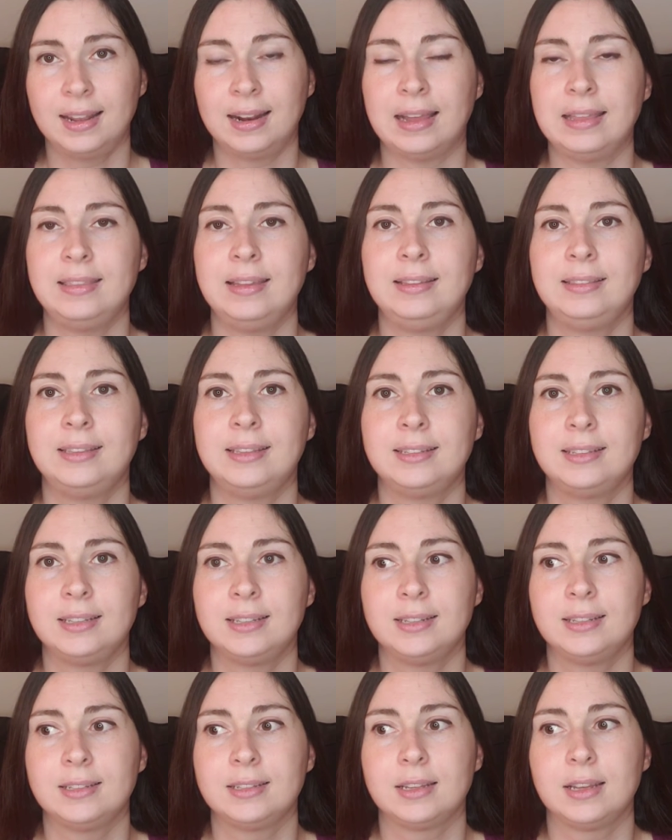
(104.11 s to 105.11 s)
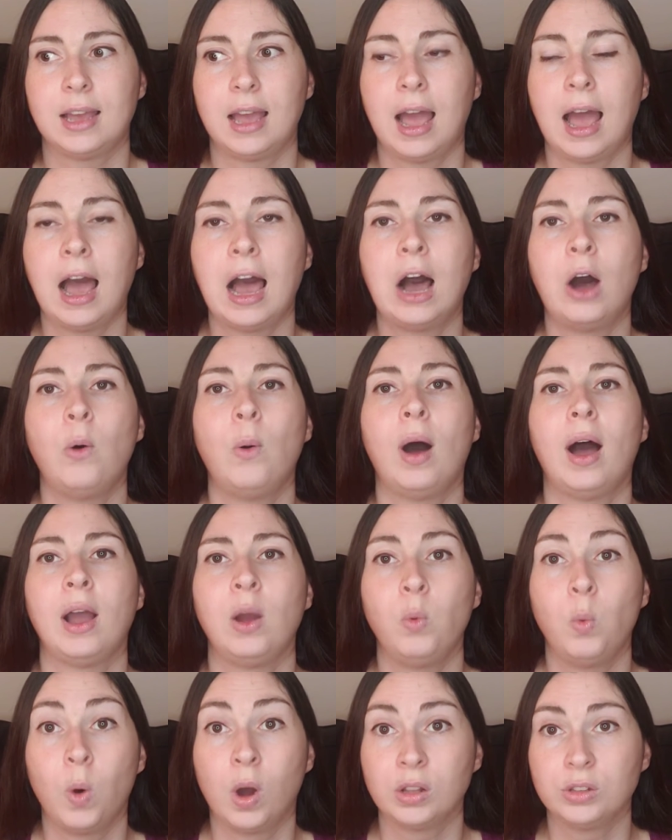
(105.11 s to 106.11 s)
and I think this is how I
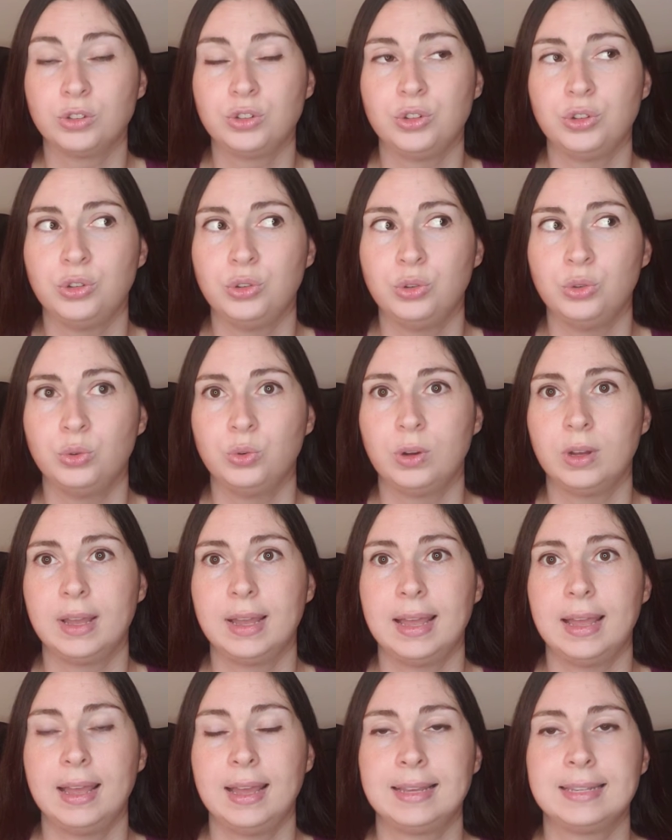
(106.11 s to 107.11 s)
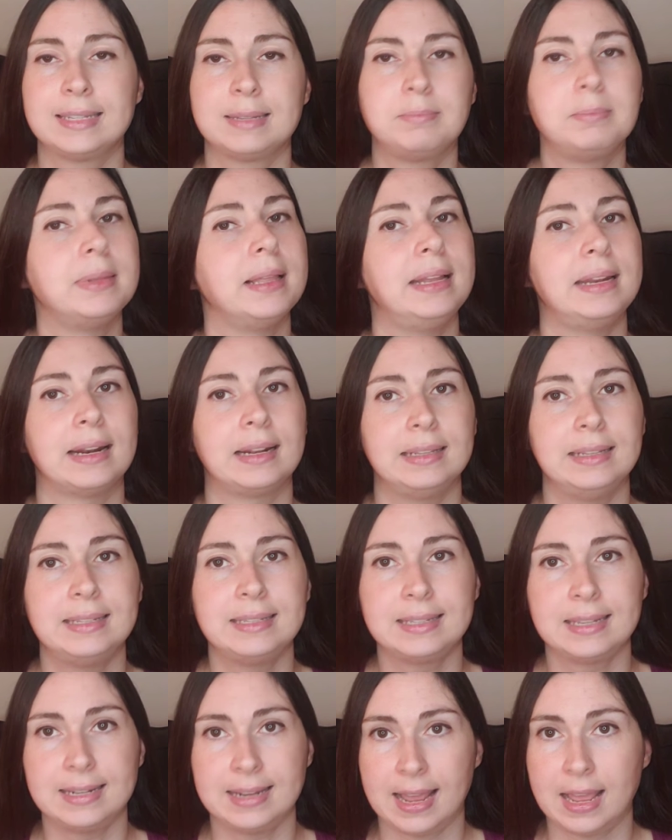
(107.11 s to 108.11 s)
want to explain it, at
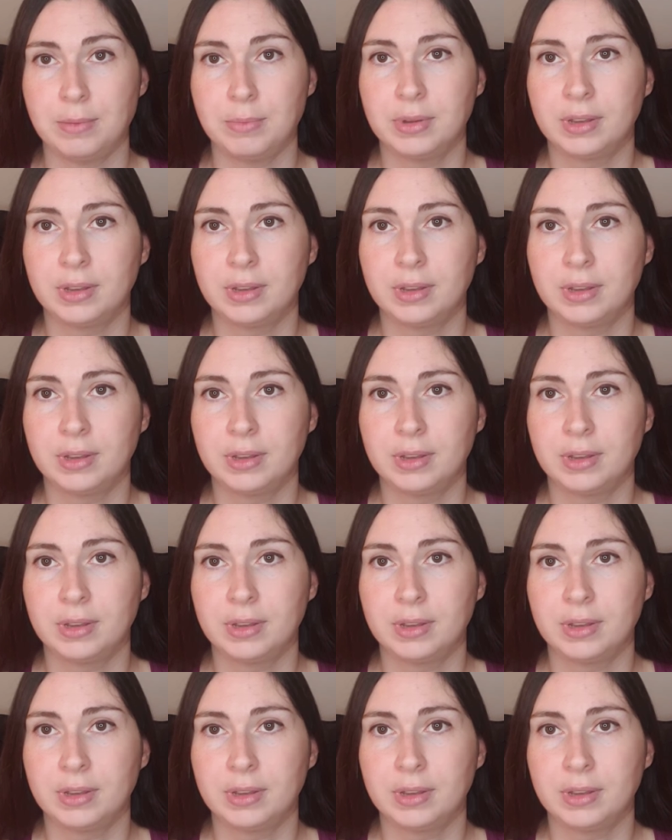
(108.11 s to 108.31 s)
least today,